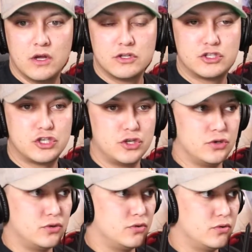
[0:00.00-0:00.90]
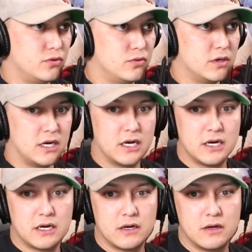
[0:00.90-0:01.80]
to
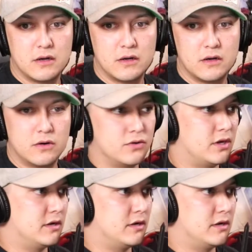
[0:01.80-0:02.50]
hold on.